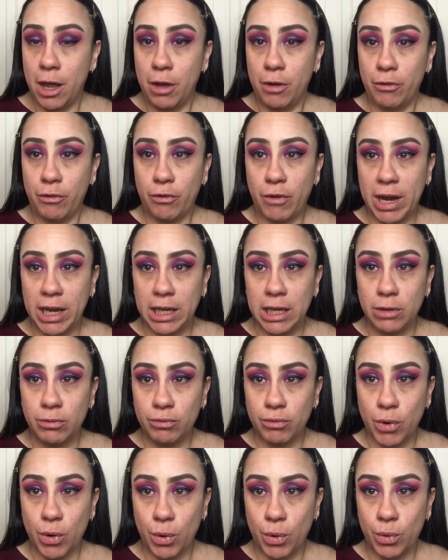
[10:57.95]
Frankie
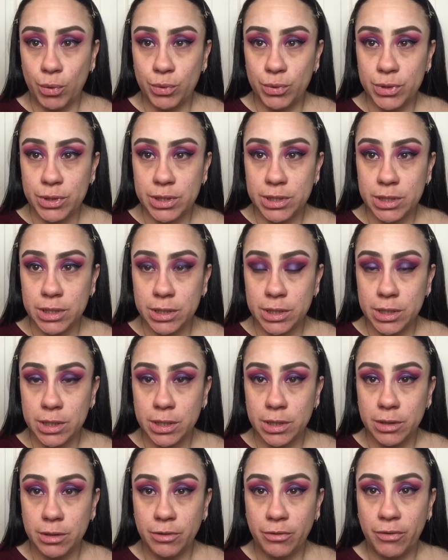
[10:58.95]
Rose
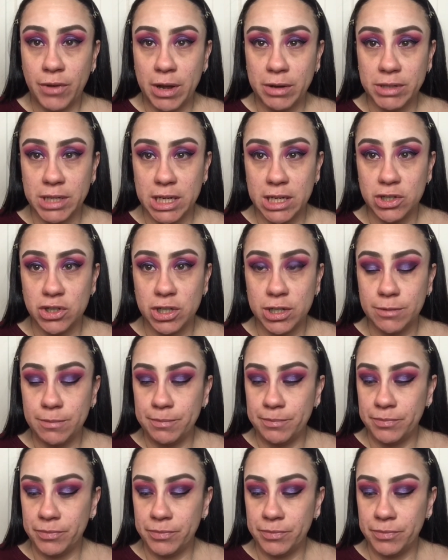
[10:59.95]
foundation.